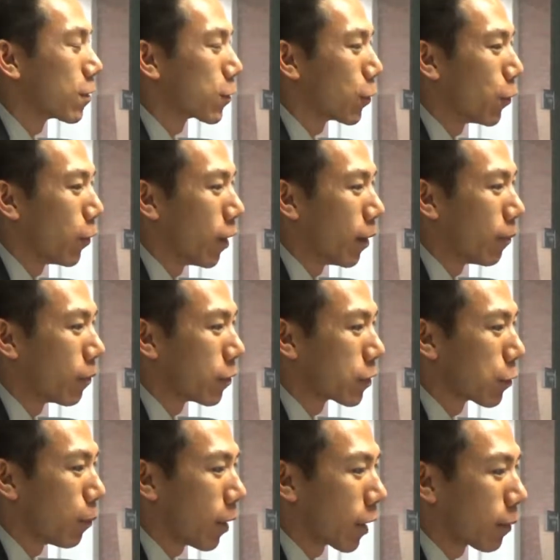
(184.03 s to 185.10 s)
So
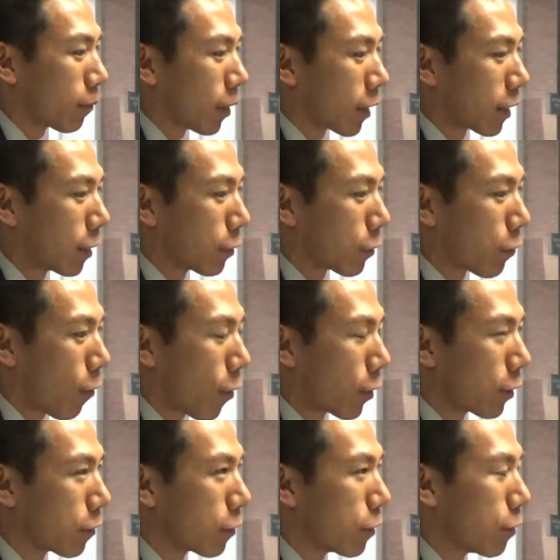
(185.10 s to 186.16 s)
my
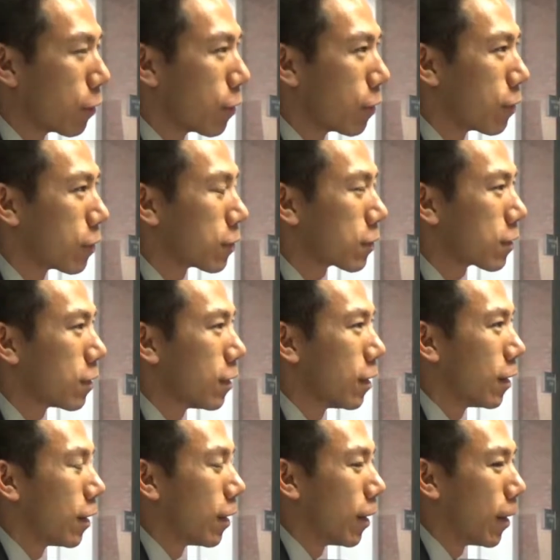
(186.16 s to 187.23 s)
kindergarten years,
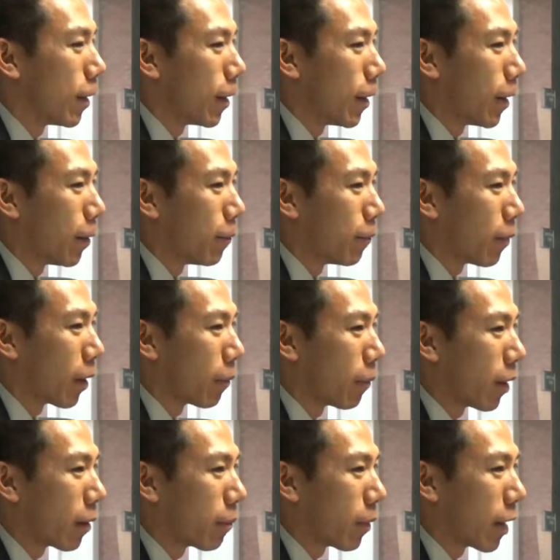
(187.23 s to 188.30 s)

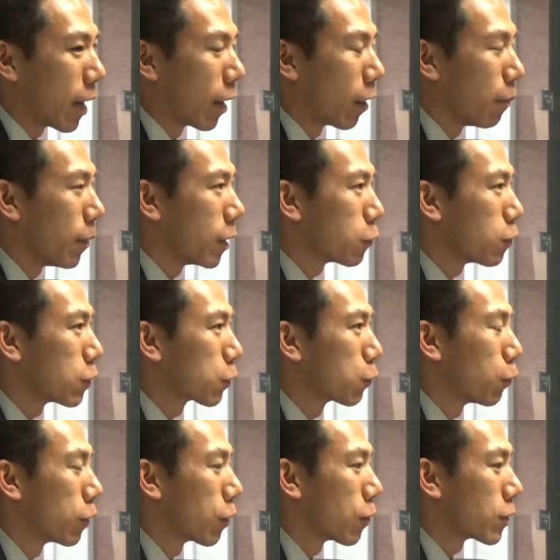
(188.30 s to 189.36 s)
my elementary
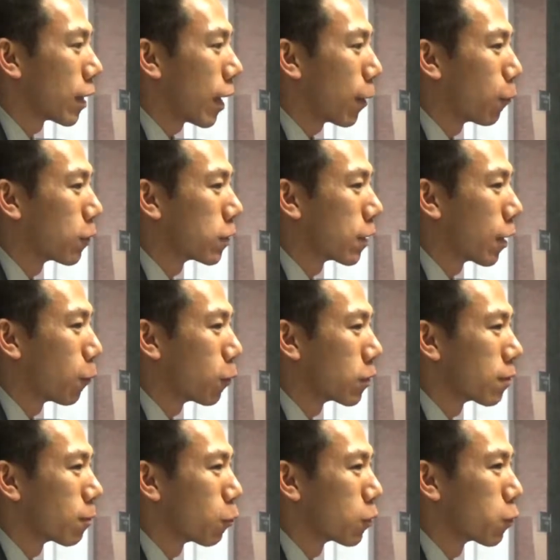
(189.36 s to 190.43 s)
school years, I would say
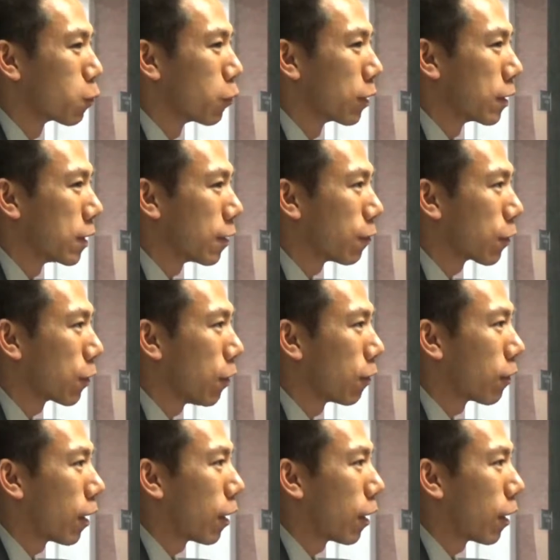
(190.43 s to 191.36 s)
was really difficult.